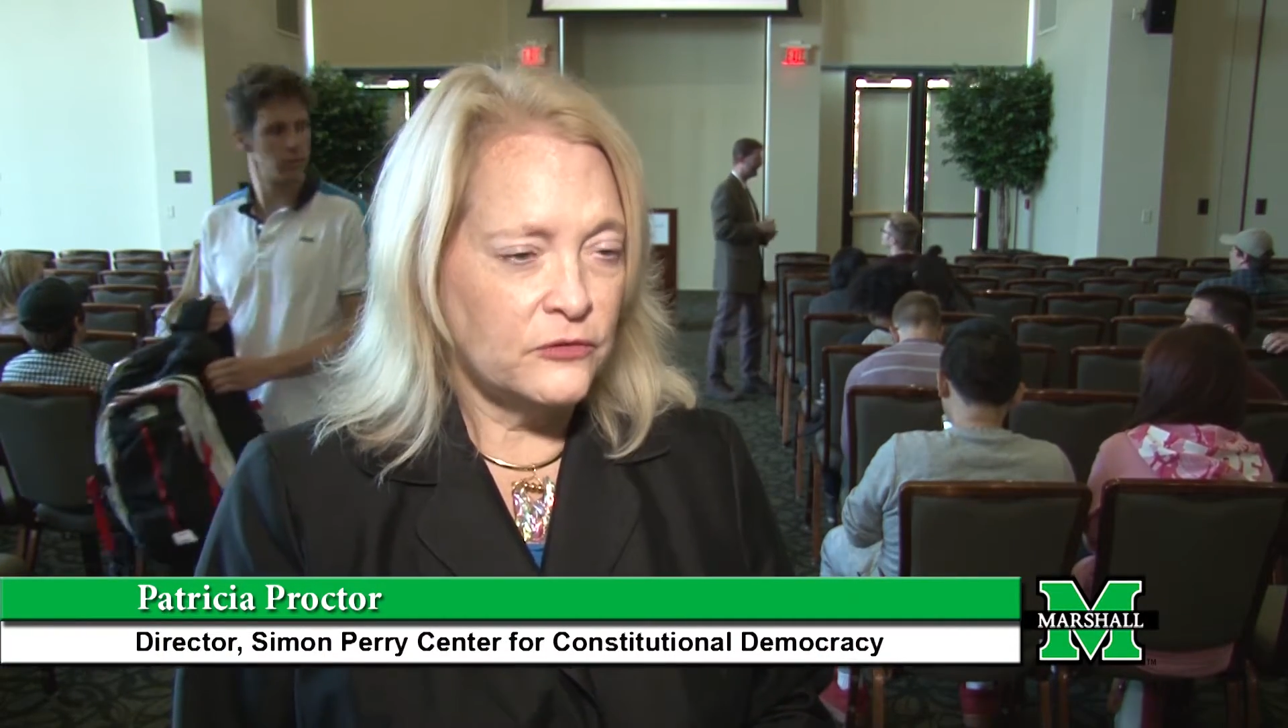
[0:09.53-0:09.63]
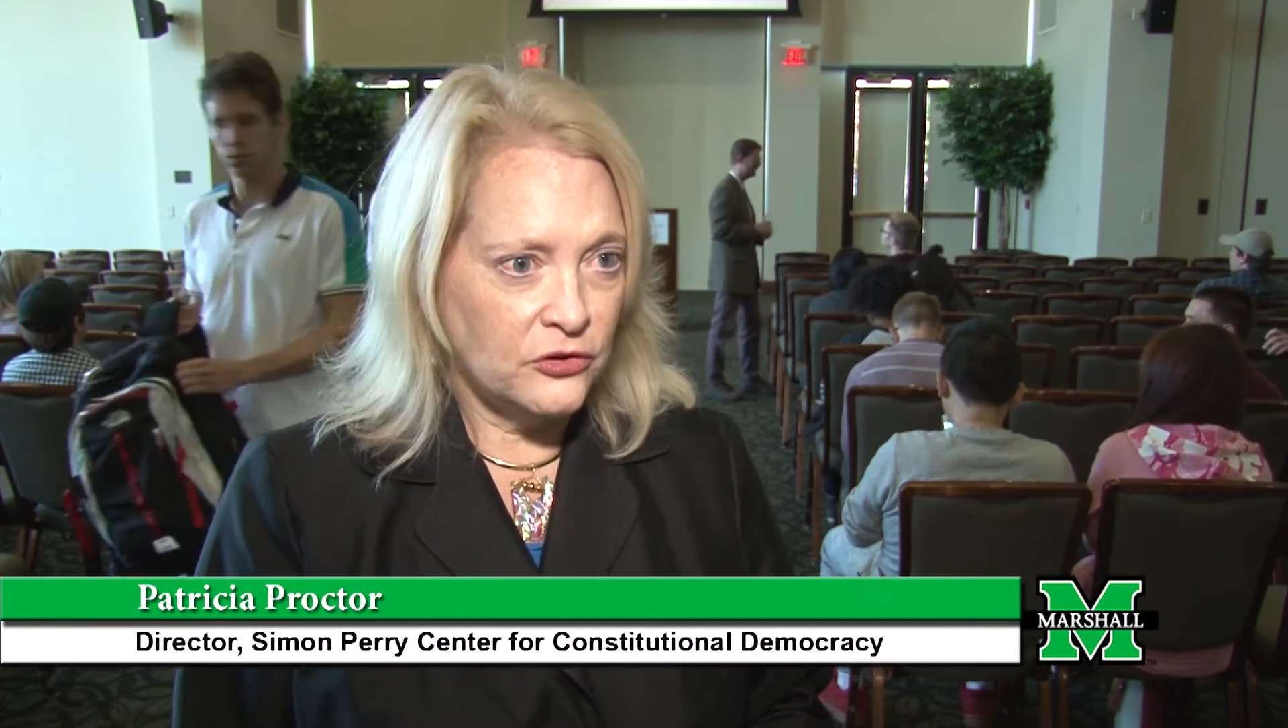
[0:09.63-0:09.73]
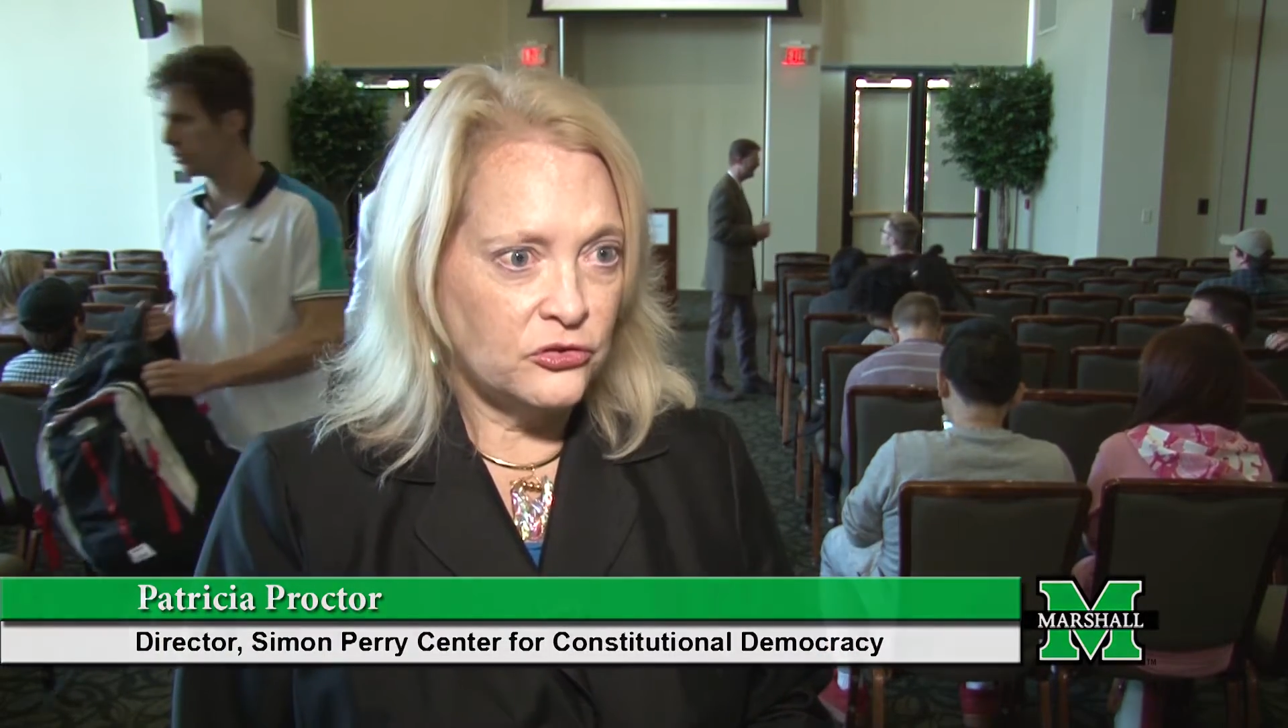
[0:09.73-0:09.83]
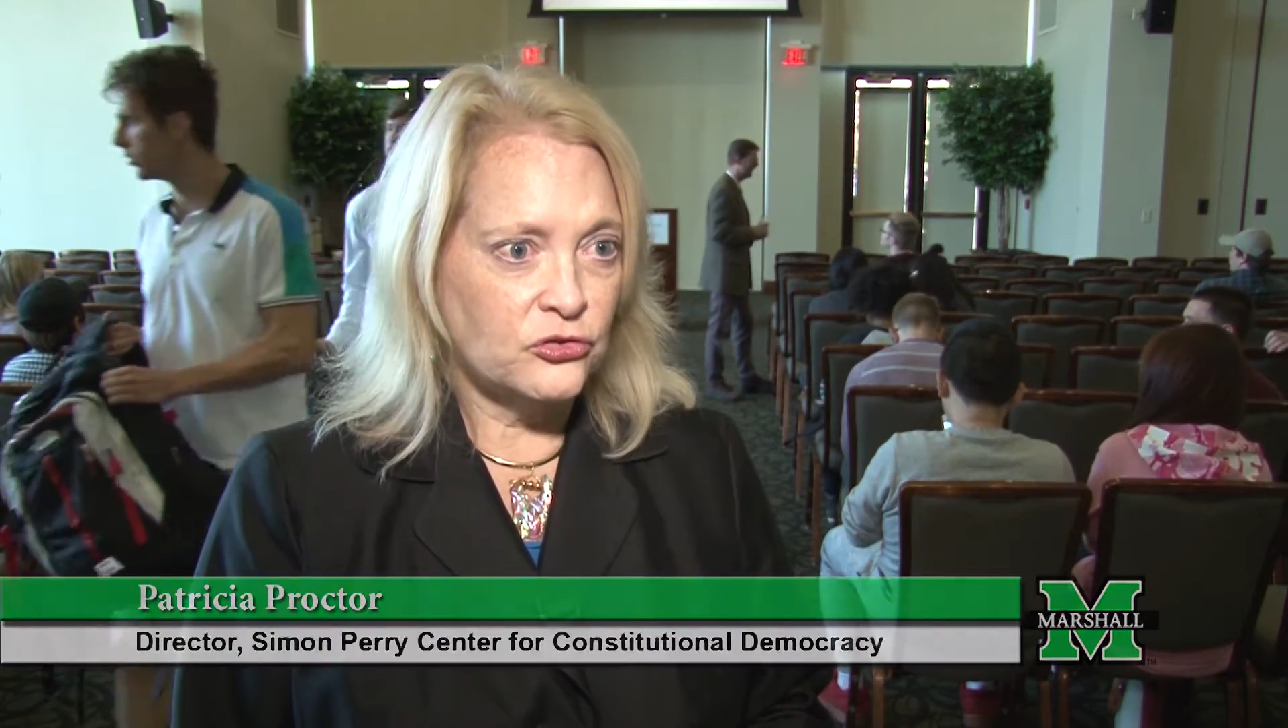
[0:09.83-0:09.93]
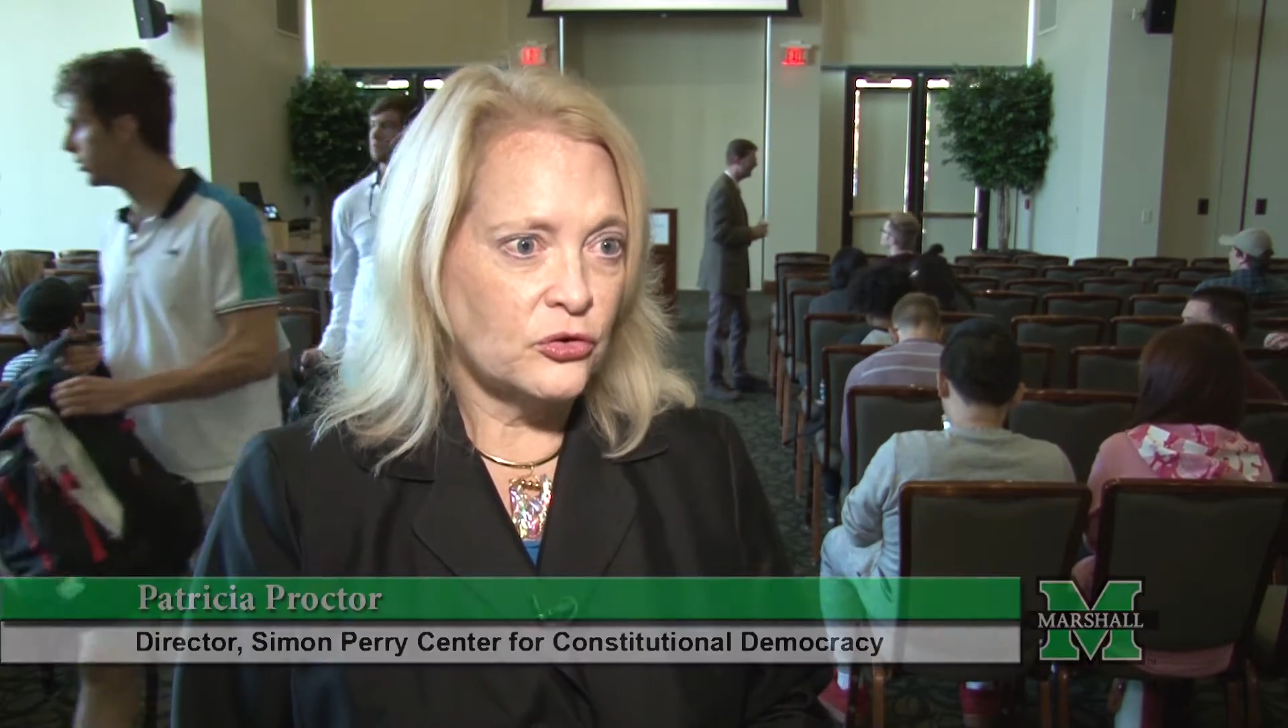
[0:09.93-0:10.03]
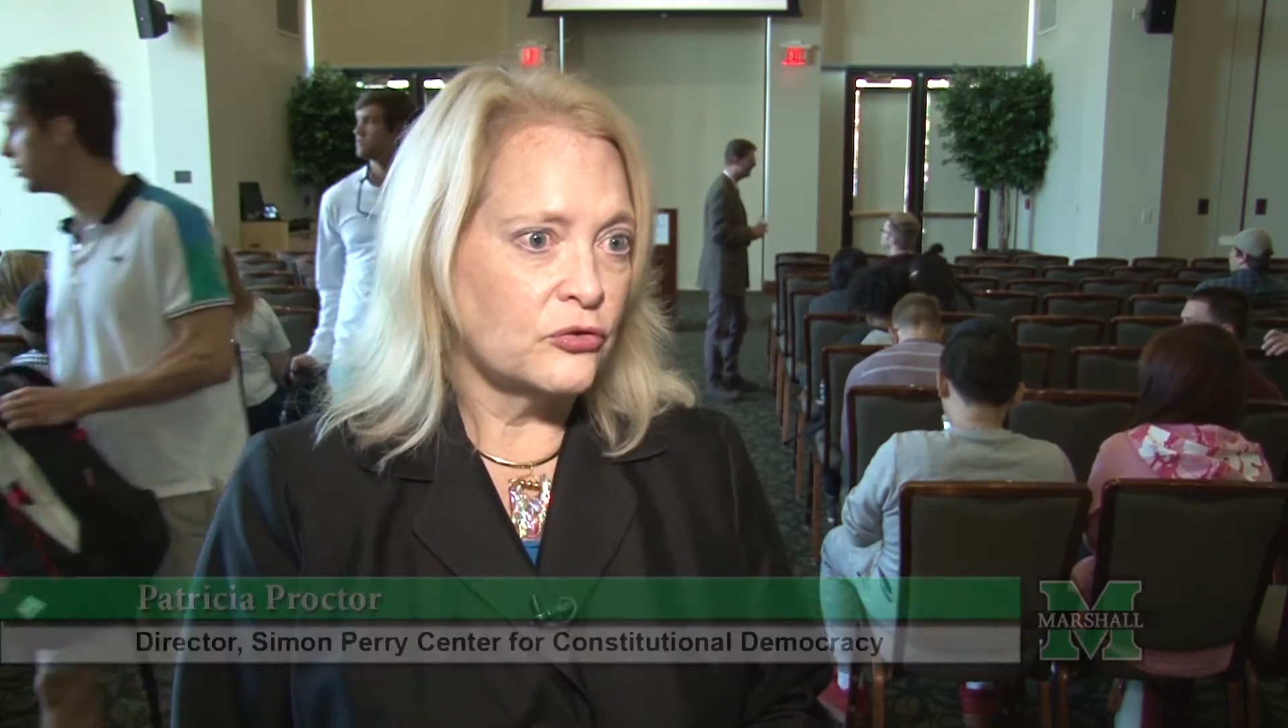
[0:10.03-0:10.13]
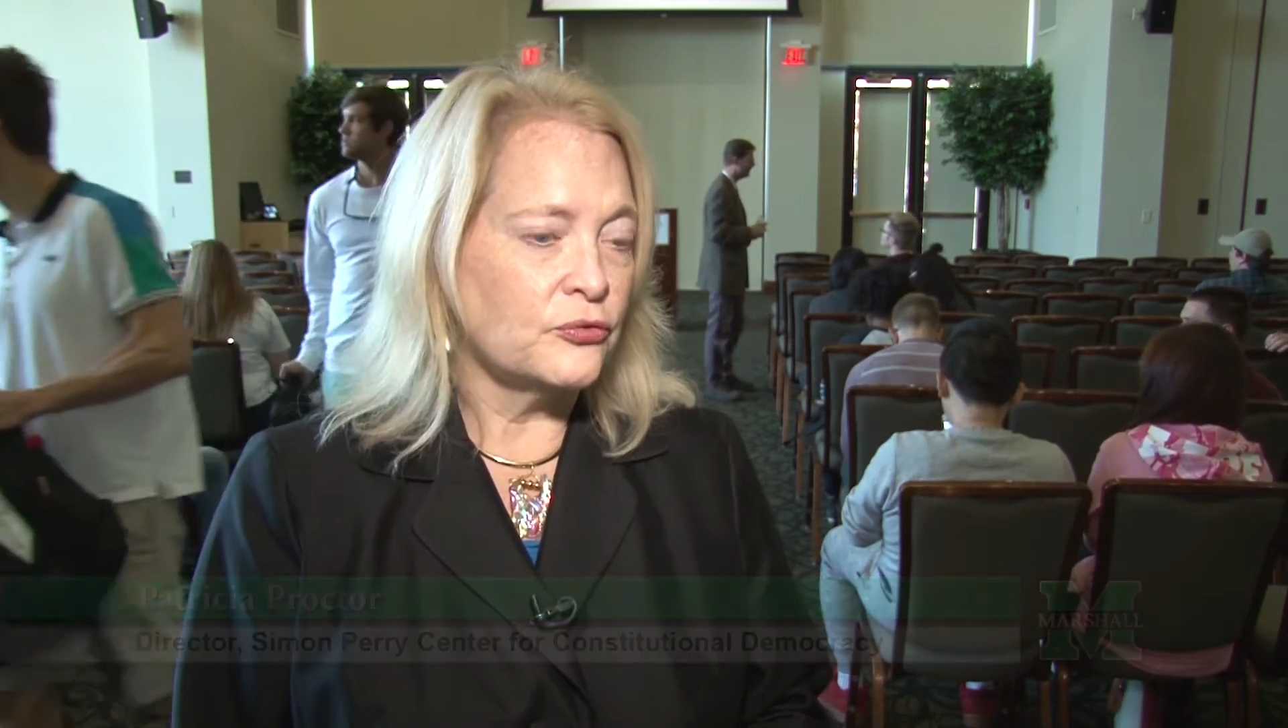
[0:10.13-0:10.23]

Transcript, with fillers: District